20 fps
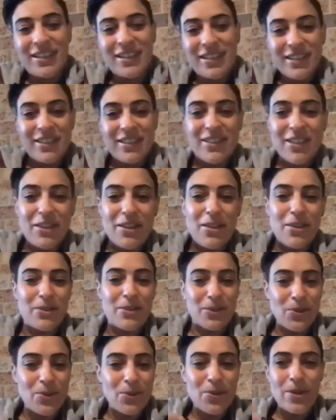So
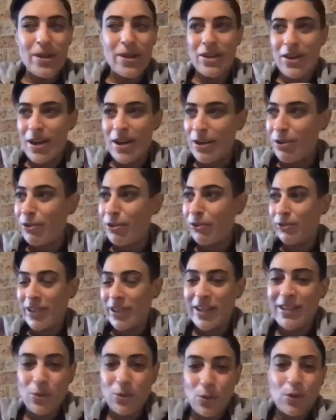that's all, it kind of
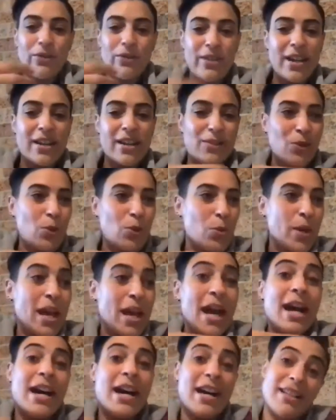reflects all of us, who we
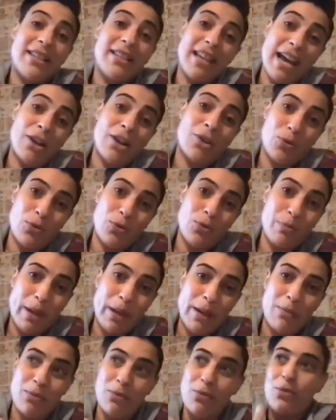are as actual
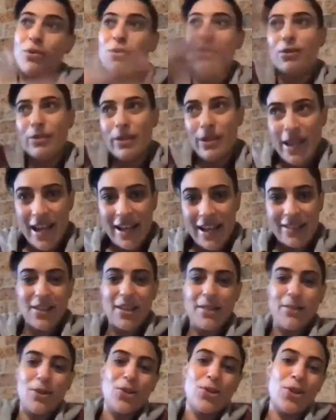people
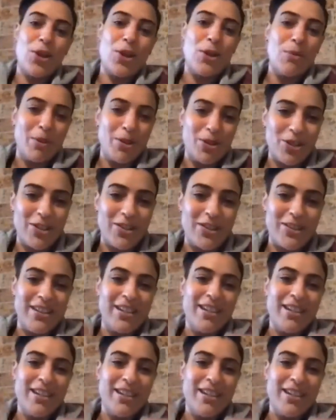outside the show, but just